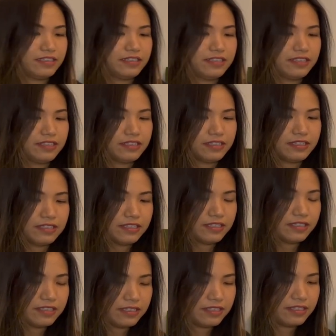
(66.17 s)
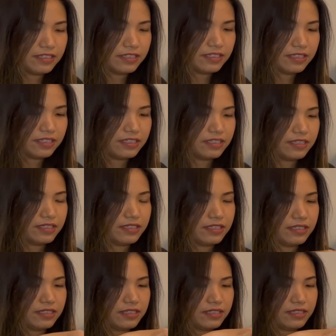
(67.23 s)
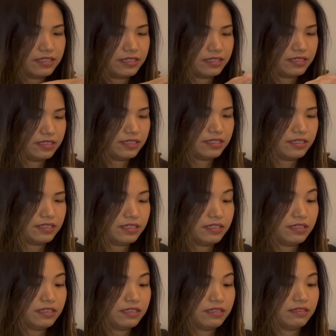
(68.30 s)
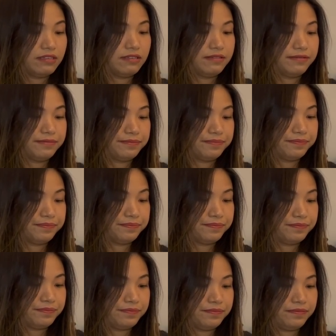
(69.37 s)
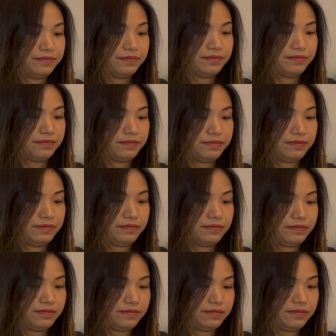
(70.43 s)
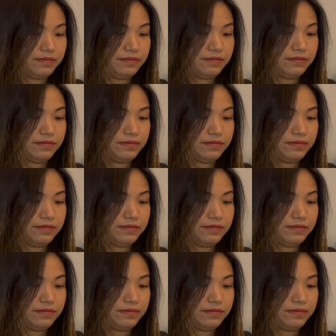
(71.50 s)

[no speech]